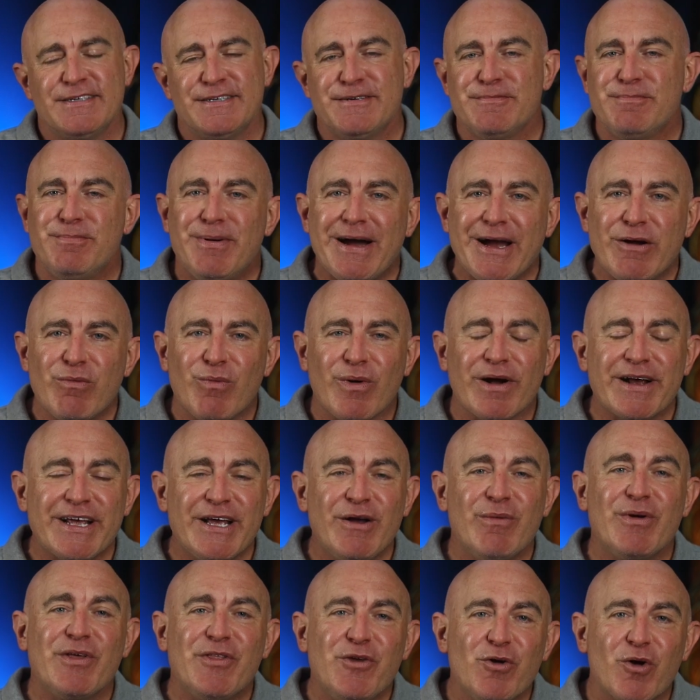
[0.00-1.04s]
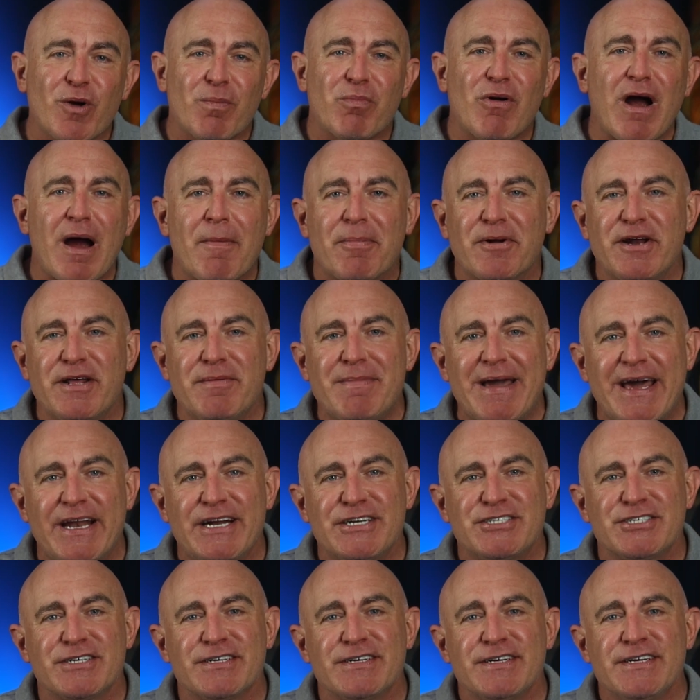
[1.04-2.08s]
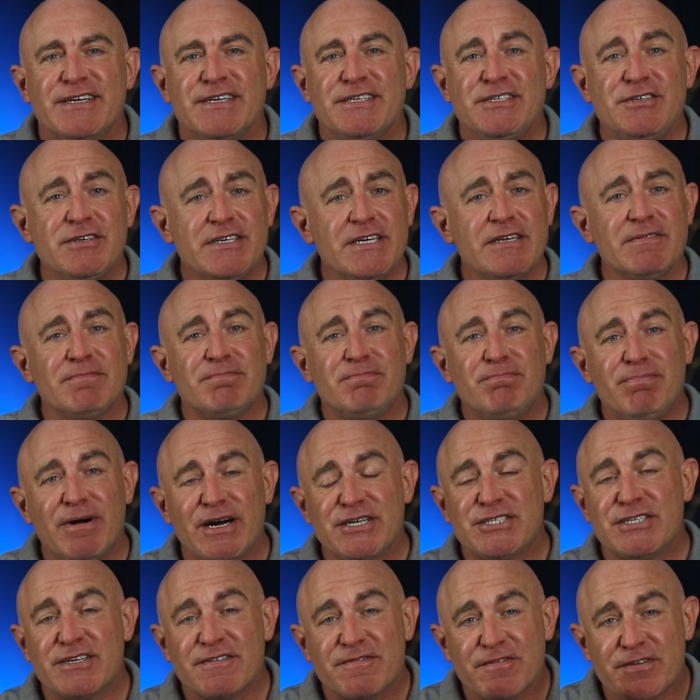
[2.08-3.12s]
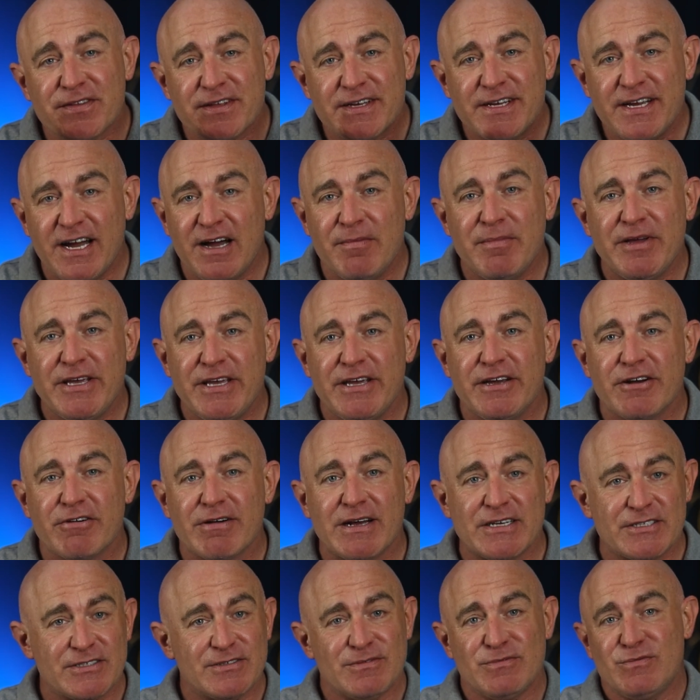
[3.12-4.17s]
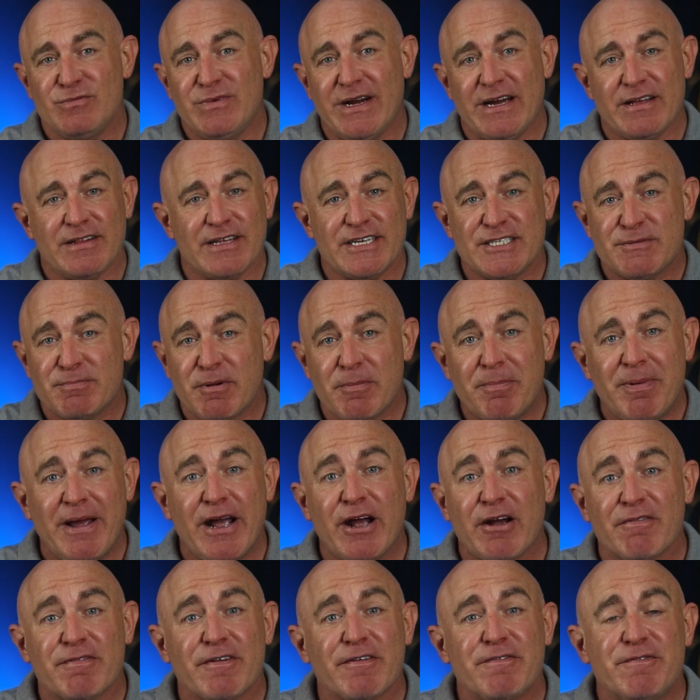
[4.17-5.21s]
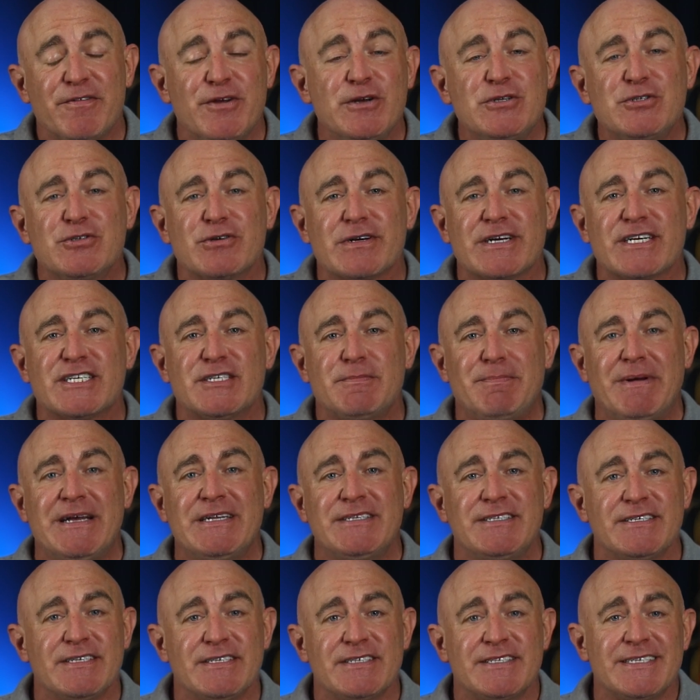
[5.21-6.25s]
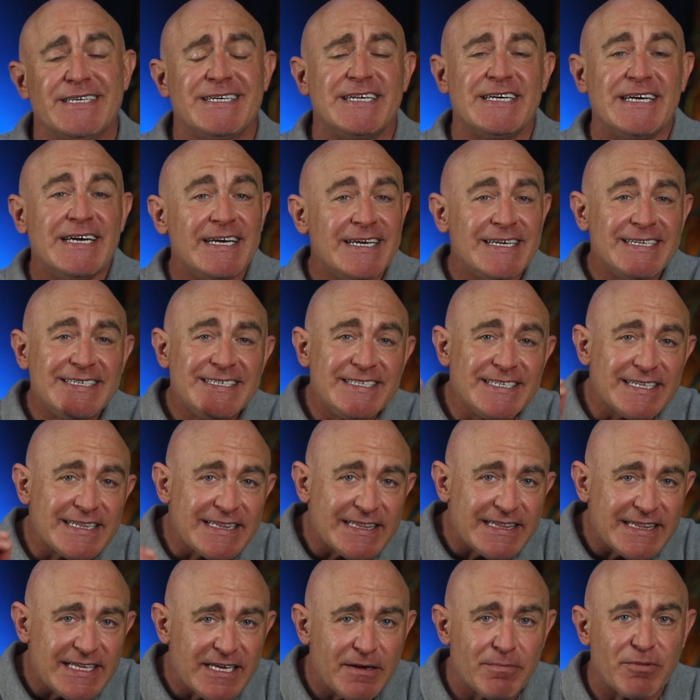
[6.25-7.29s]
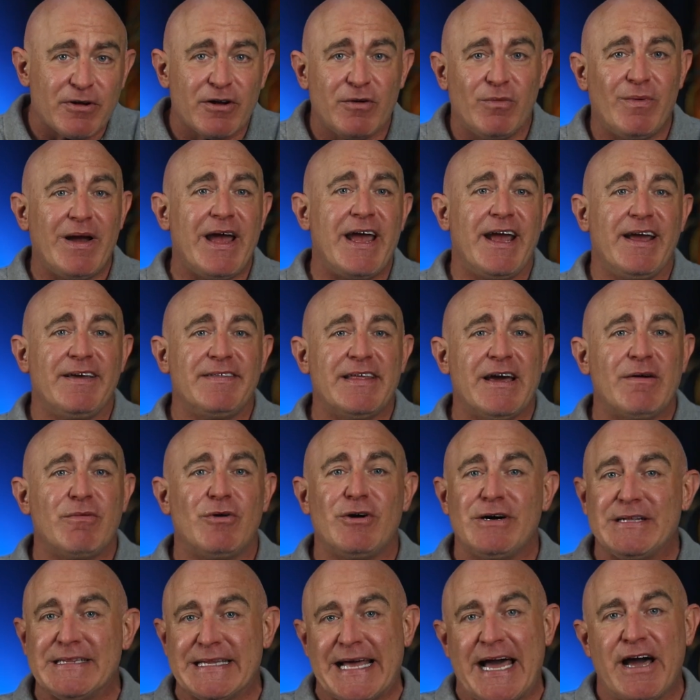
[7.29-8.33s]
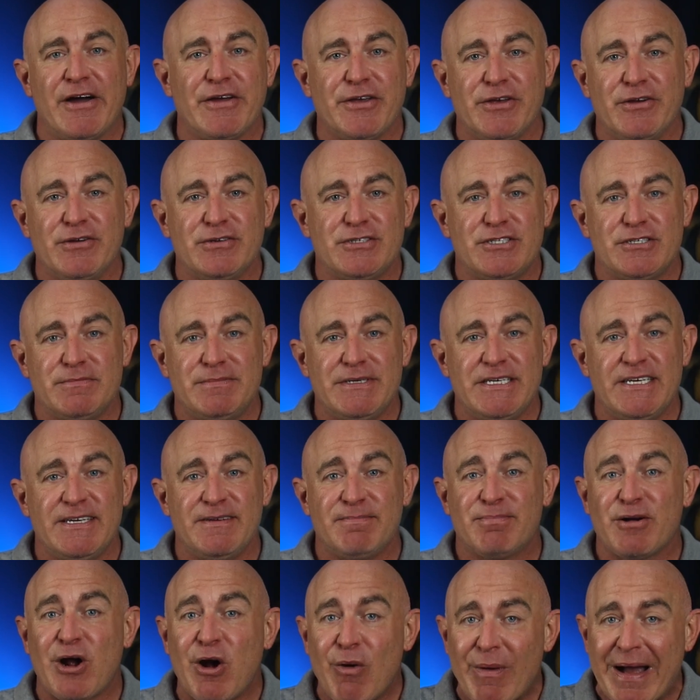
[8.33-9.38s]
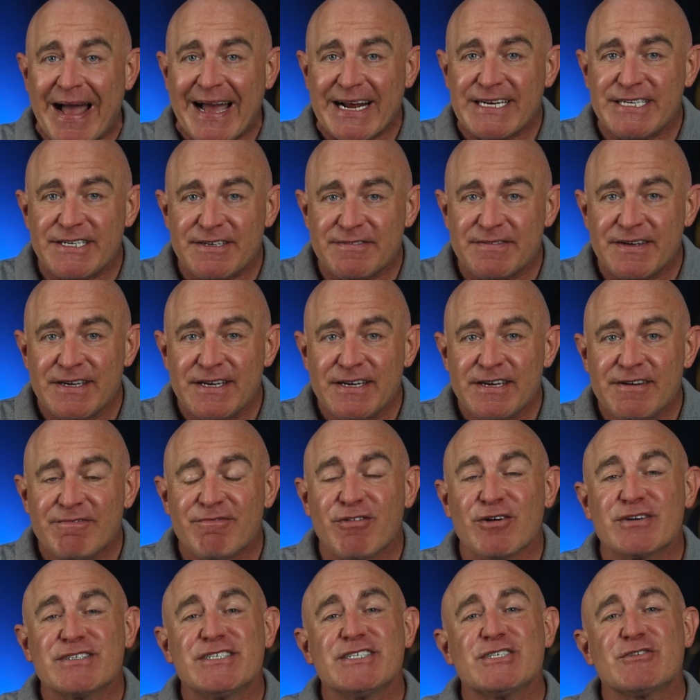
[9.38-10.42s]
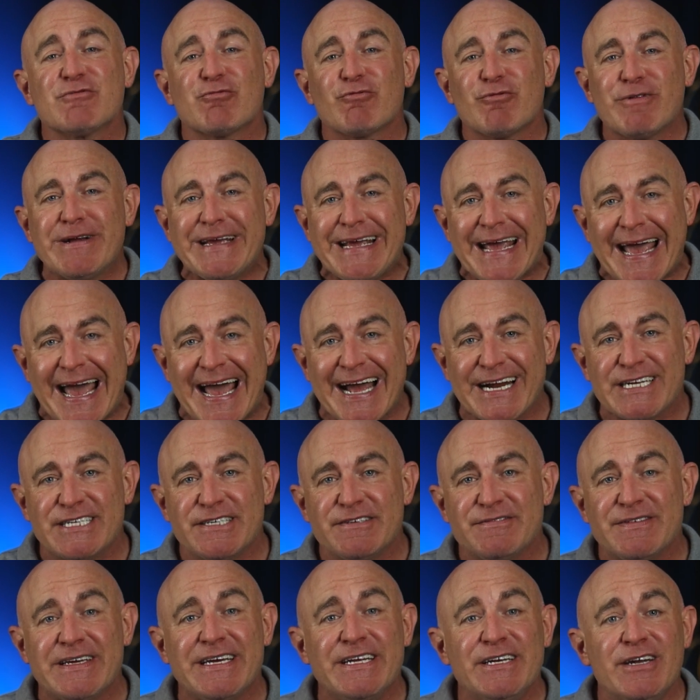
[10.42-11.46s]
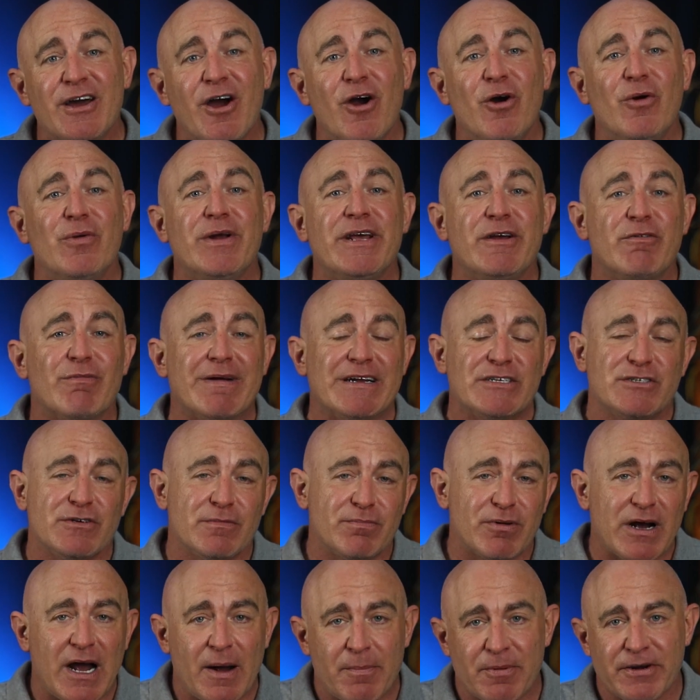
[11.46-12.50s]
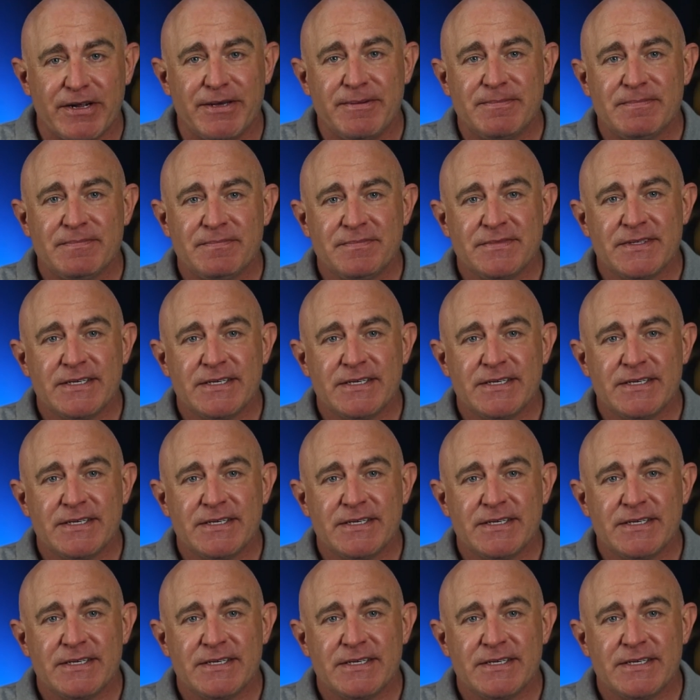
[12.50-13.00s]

By working with your property manager, you can budget for the coming year as well as prepare for future expenses in a deliberate way that will allow you to be proactive versus reactive in owning rental property.